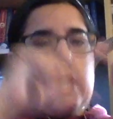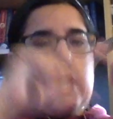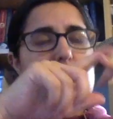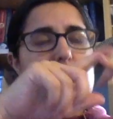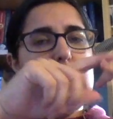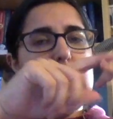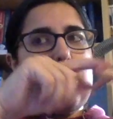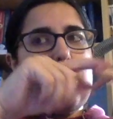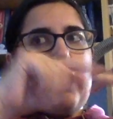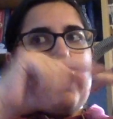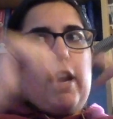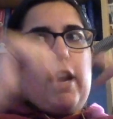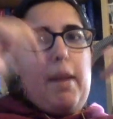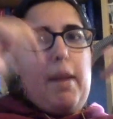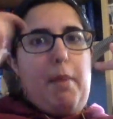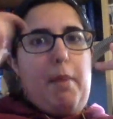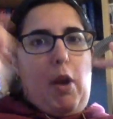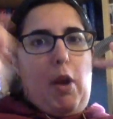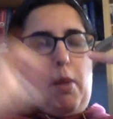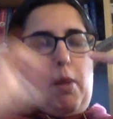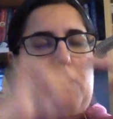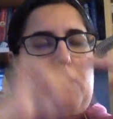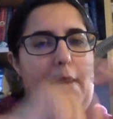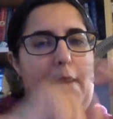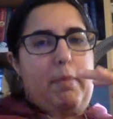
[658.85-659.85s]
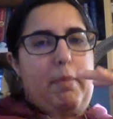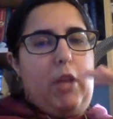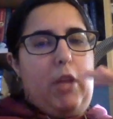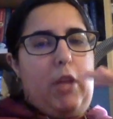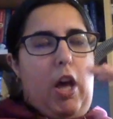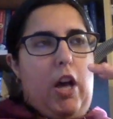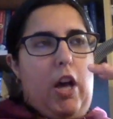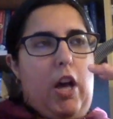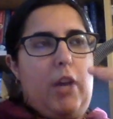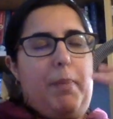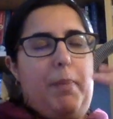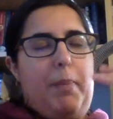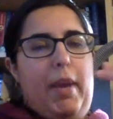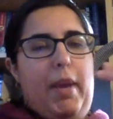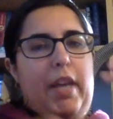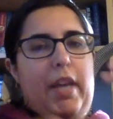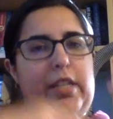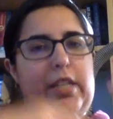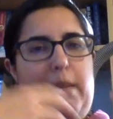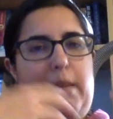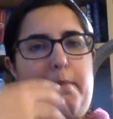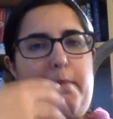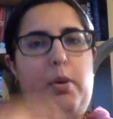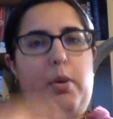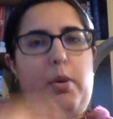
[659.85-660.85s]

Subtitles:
Instagram and on my blog, because I'm